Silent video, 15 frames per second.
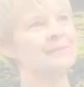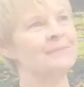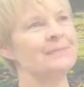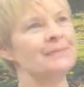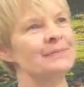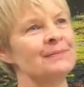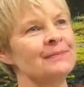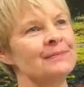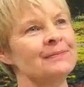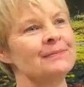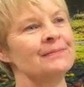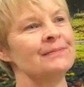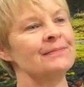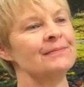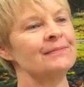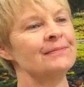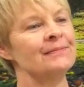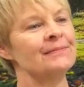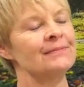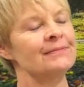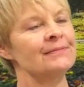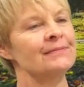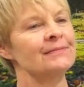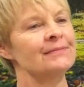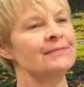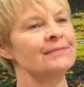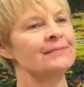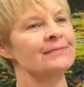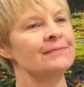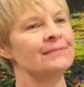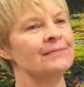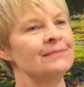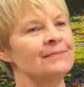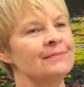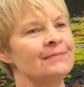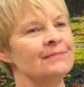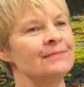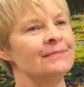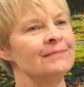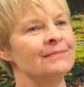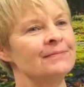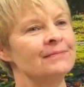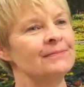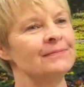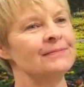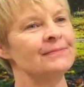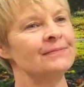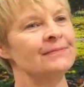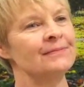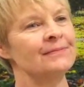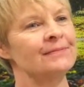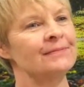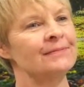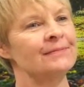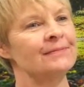This person isn't speaking.